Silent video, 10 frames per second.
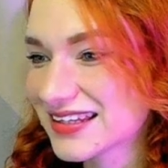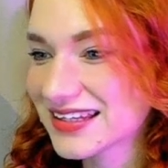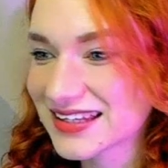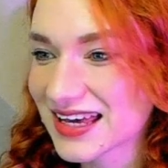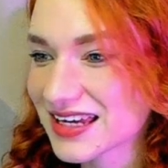
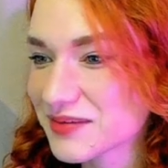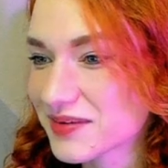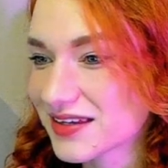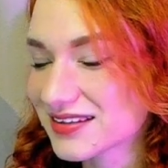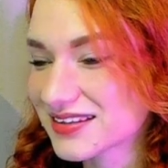
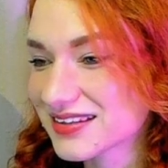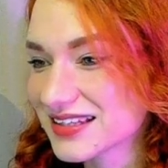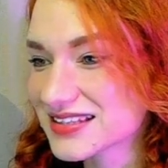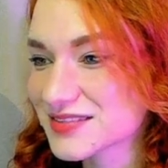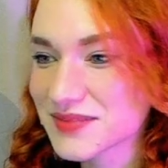teeny bit
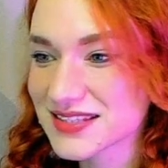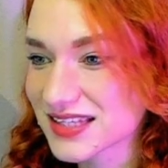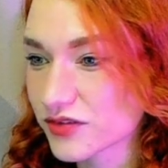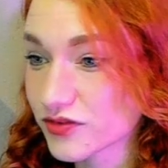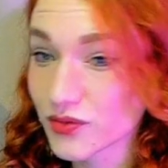is
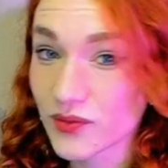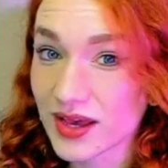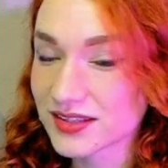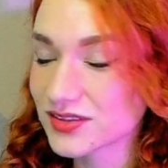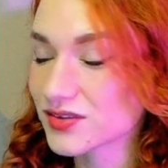missing for
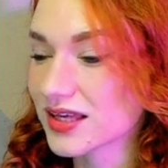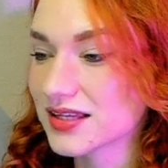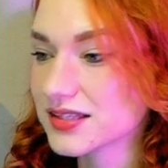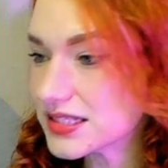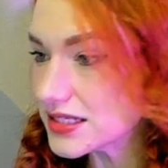white to
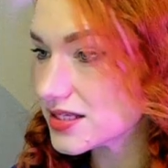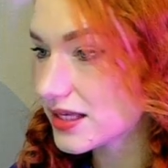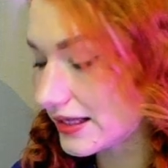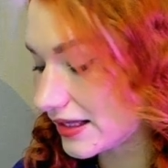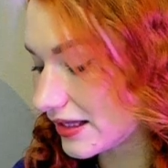get
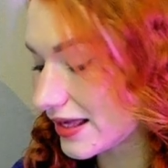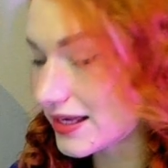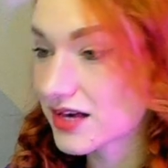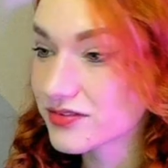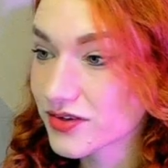
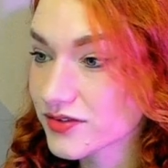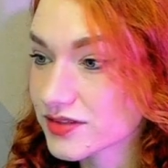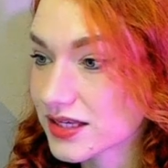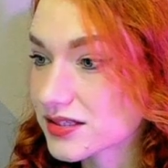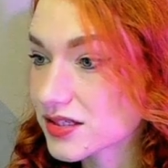enough
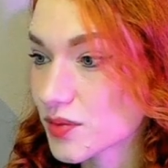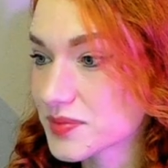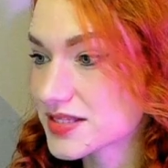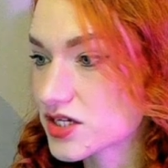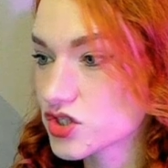of the
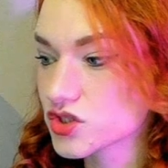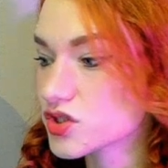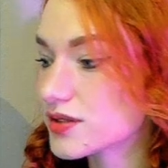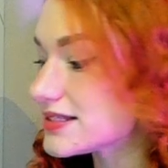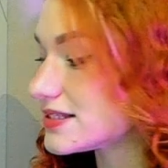
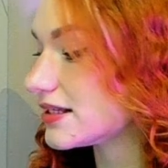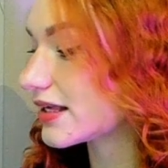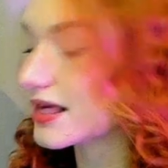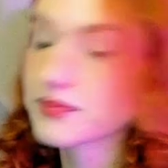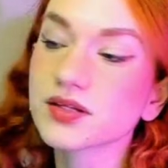compensation. So let's see
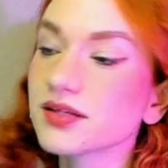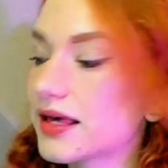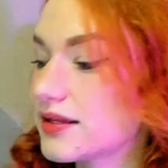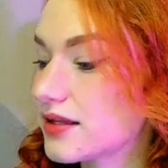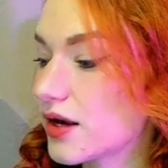the game till
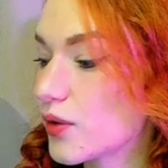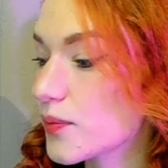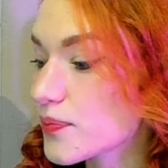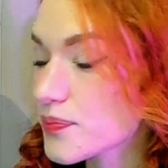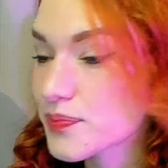the end
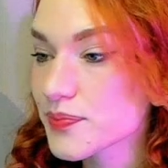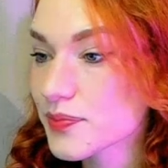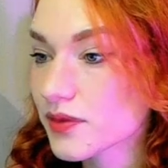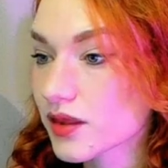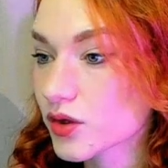now.
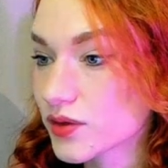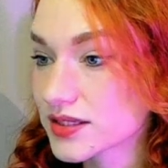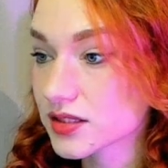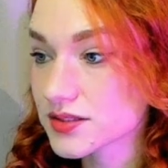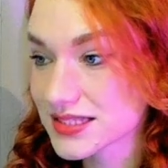
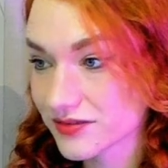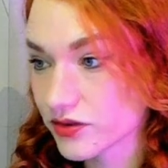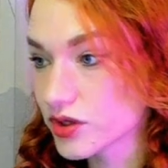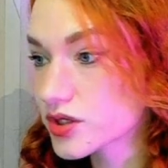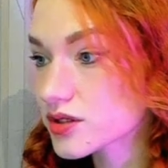Queen
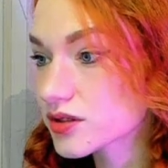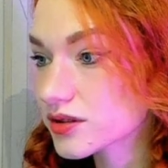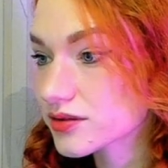C4,